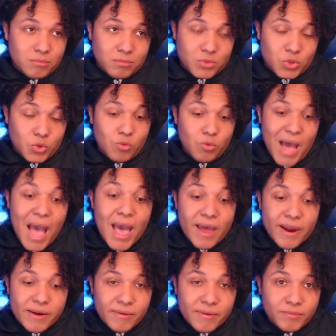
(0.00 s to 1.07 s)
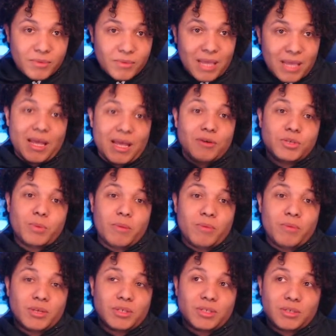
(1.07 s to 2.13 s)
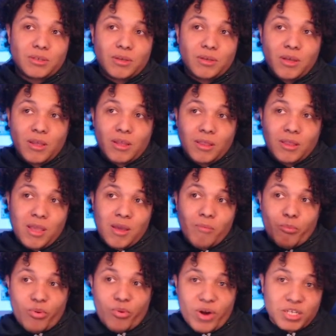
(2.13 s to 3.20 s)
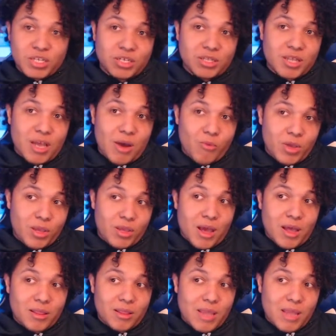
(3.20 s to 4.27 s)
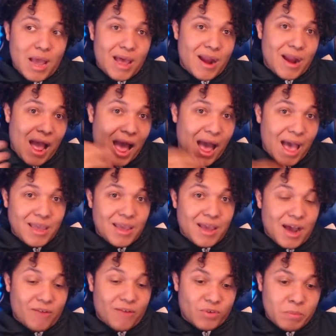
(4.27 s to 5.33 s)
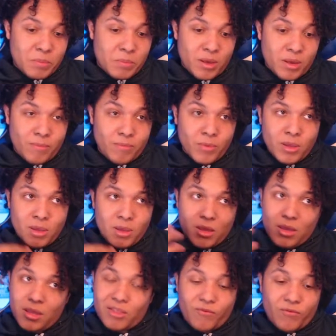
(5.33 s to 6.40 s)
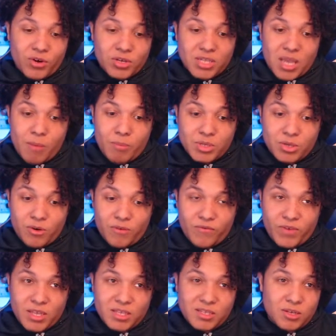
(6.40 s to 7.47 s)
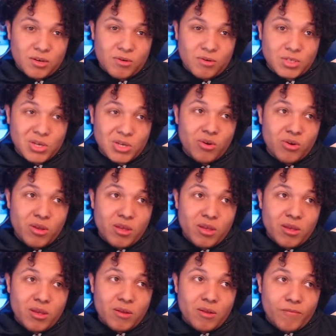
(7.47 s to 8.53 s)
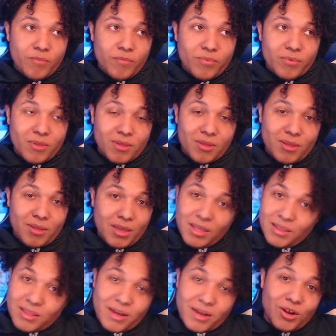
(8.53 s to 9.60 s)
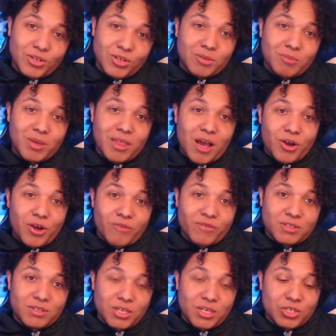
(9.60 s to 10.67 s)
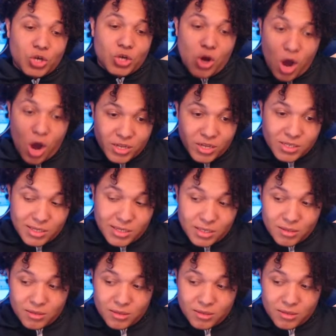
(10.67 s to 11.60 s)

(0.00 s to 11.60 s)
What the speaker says: too bad. That was pretty much the impression that I got from him in the first episode of Fate Zero. So he didn't look to be that good of a teacher, honestly.